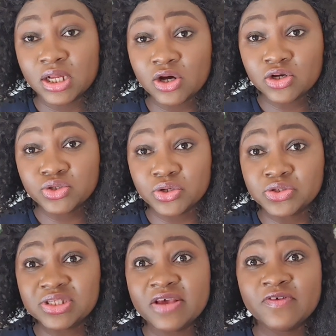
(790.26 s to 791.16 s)
also to
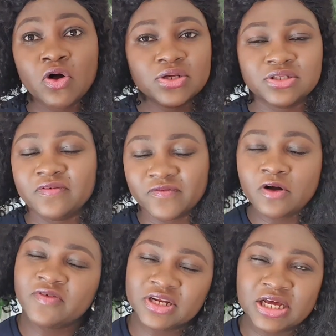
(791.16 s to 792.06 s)
save cost of
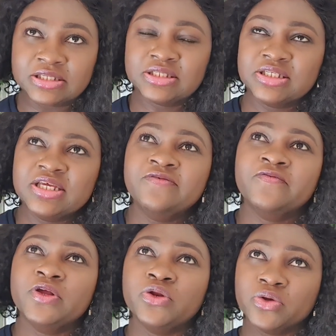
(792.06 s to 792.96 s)
governance. If
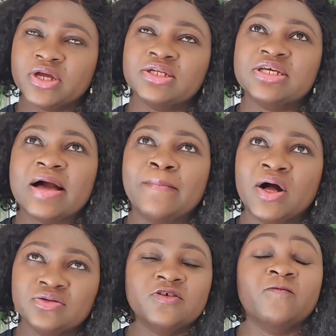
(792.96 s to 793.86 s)
you look at the
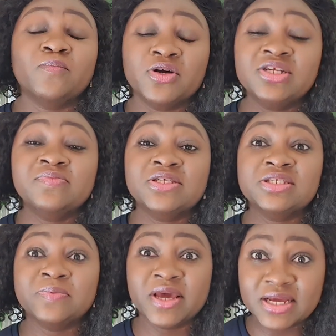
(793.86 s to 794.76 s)
amount of money being
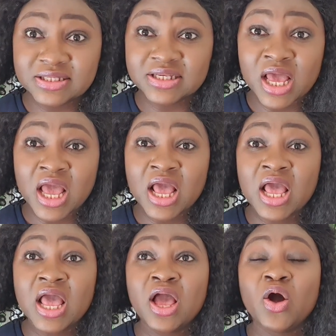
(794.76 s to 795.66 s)
spent
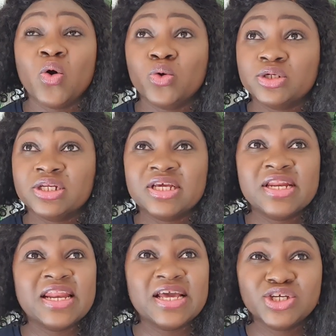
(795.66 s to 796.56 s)
on
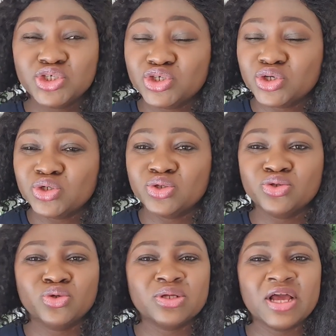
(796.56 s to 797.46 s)
election,
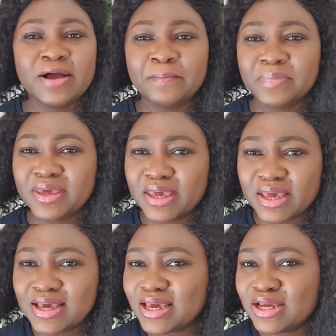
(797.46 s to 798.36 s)
on
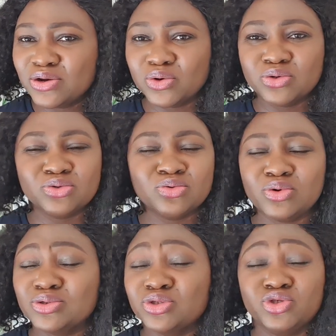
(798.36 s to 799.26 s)
campaign,
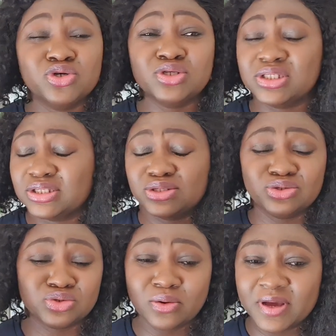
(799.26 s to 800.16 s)
on
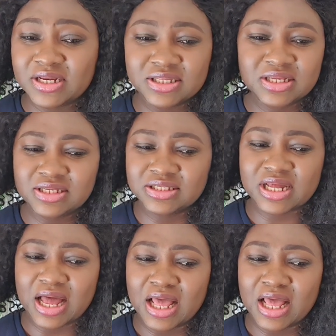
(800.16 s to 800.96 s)
just so many things that